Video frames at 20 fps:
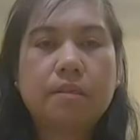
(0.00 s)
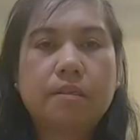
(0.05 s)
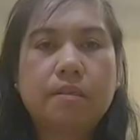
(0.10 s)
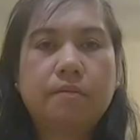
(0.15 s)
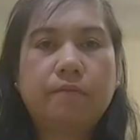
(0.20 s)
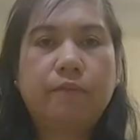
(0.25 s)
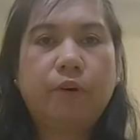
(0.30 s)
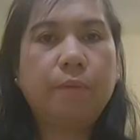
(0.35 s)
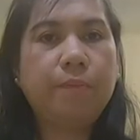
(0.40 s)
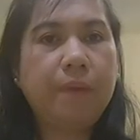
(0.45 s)

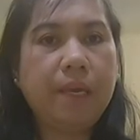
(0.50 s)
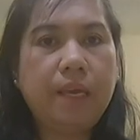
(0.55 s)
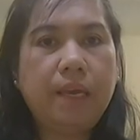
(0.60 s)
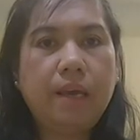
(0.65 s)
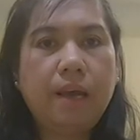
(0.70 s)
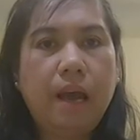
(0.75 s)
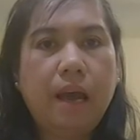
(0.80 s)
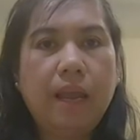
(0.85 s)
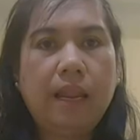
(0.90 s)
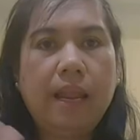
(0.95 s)
For me,
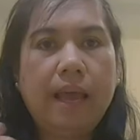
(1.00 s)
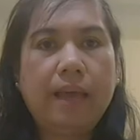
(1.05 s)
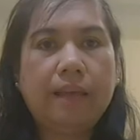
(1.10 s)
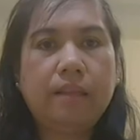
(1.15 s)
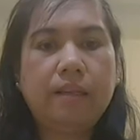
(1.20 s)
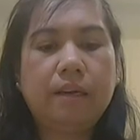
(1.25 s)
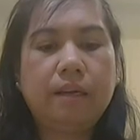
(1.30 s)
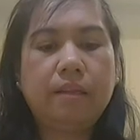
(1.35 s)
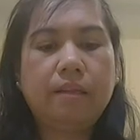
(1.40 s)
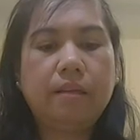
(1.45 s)
I like
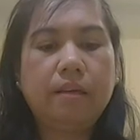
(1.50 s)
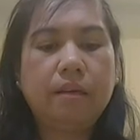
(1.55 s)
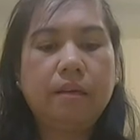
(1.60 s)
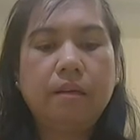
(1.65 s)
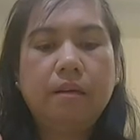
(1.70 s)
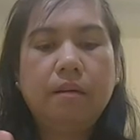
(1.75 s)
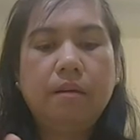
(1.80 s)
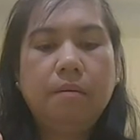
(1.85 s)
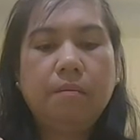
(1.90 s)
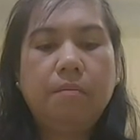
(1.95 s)
that
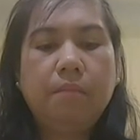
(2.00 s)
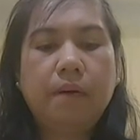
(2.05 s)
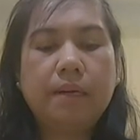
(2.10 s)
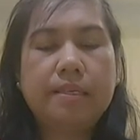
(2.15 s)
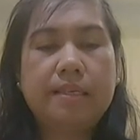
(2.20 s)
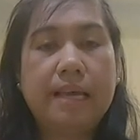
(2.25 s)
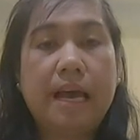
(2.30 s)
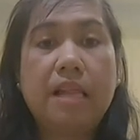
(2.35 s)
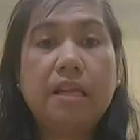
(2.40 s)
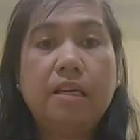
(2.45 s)
my
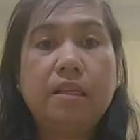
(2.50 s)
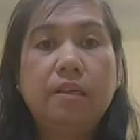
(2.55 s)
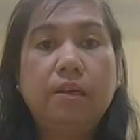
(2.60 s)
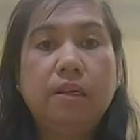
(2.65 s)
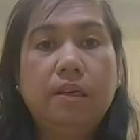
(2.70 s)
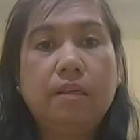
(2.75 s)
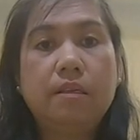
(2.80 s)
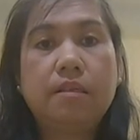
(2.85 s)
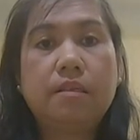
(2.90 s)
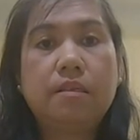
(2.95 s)
salad
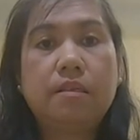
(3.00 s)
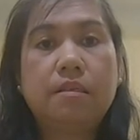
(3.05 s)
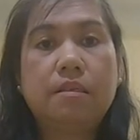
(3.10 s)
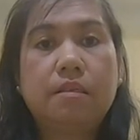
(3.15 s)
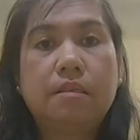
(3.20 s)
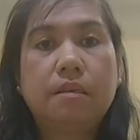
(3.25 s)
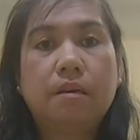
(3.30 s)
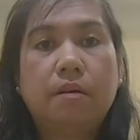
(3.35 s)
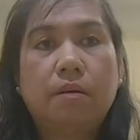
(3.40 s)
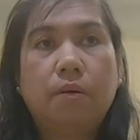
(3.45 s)

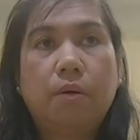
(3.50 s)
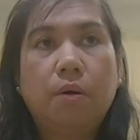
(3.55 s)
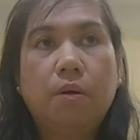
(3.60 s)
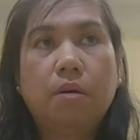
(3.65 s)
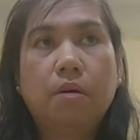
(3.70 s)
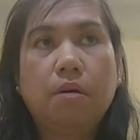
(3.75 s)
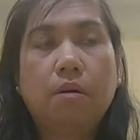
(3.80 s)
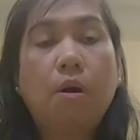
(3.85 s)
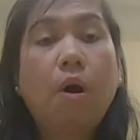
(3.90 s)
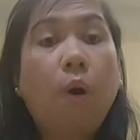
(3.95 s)
is
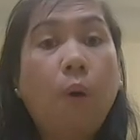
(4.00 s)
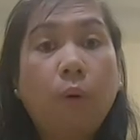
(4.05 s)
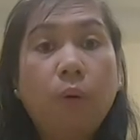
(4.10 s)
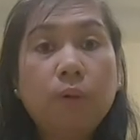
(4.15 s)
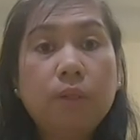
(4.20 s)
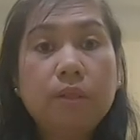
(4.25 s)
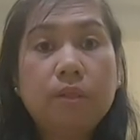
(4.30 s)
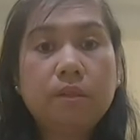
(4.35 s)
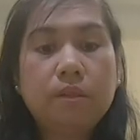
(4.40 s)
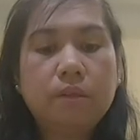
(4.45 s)

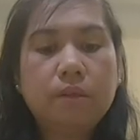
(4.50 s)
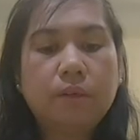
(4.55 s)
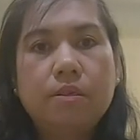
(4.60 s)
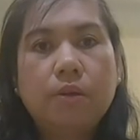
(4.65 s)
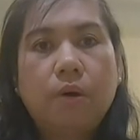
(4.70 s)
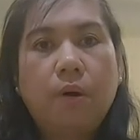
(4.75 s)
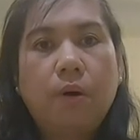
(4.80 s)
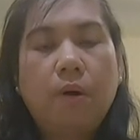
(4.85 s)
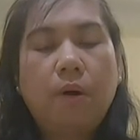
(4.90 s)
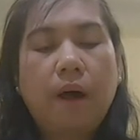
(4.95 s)
cold.
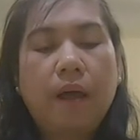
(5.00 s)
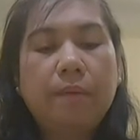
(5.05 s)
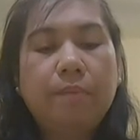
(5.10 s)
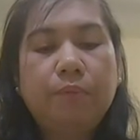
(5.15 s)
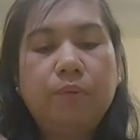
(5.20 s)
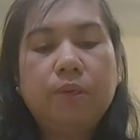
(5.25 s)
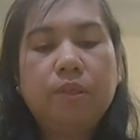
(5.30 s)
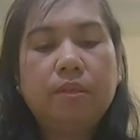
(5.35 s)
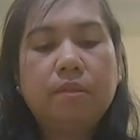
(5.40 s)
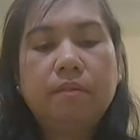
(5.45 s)
So I
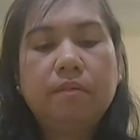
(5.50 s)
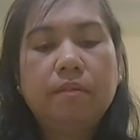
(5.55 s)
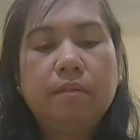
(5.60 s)
put